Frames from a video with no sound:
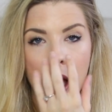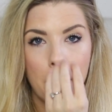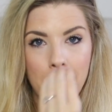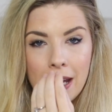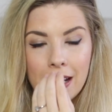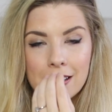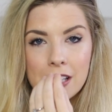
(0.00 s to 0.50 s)

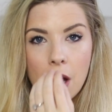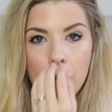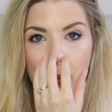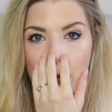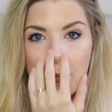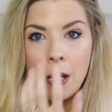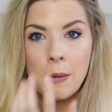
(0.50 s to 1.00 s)
picked
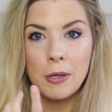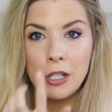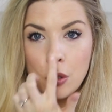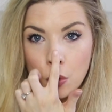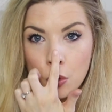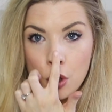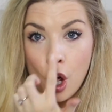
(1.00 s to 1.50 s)
up on maybe
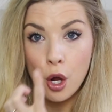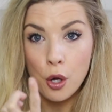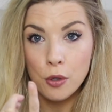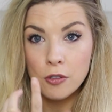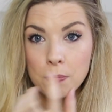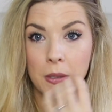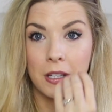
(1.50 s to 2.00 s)
your
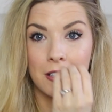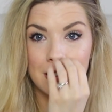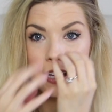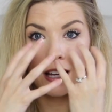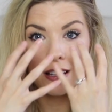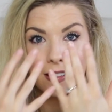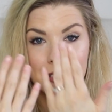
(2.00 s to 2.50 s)
nose because
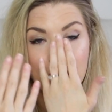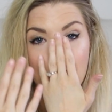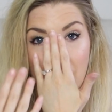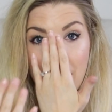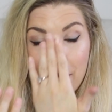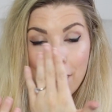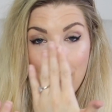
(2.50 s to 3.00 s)
that's
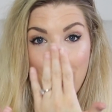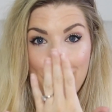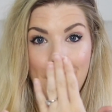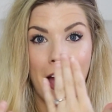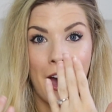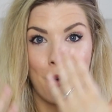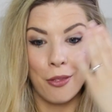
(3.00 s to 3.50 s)

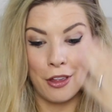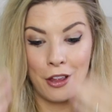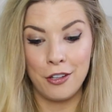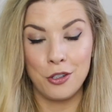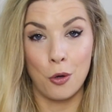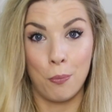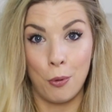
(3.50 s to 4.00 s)
further out
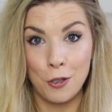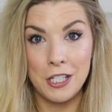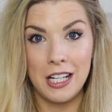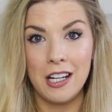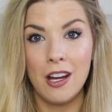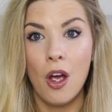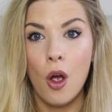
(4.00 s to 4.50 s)
than your
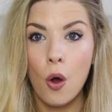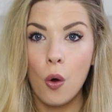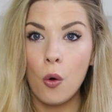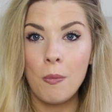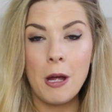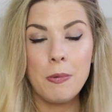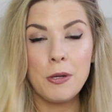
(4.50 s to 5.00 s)
body,
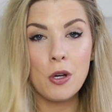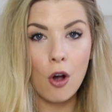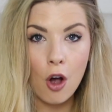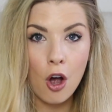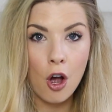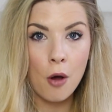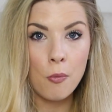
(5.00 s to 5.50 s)
or maybe your
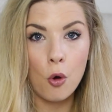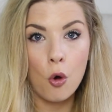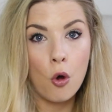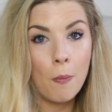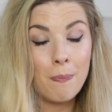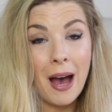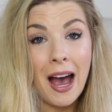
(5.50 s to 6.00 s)
arm
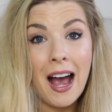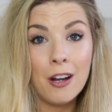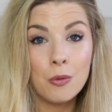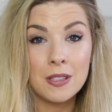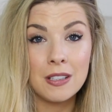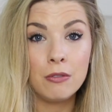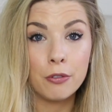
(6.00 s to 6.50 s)
or bag
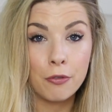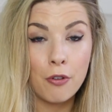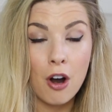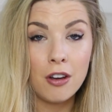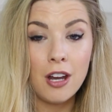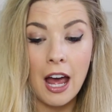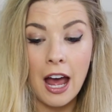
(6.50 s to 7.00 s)
was in
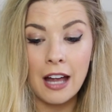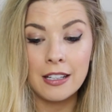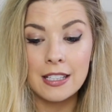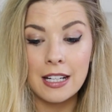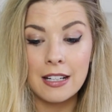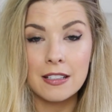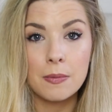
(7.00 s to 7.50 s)
front
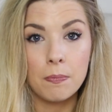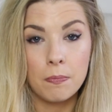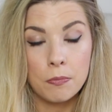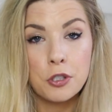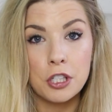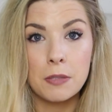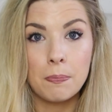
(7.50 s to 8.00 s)
and it's
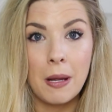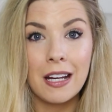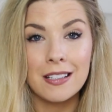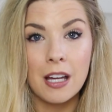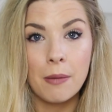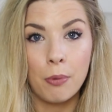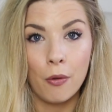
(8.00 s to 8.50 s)
just
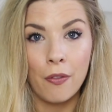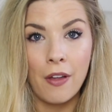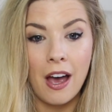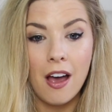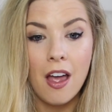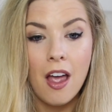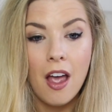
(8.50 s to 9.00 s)
picked up on
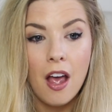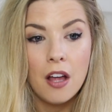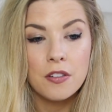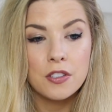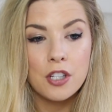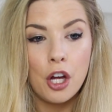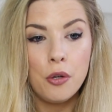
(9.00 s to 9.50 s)
that.
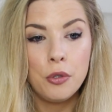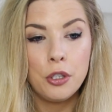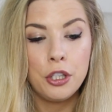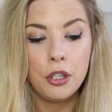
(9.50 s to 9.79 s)
So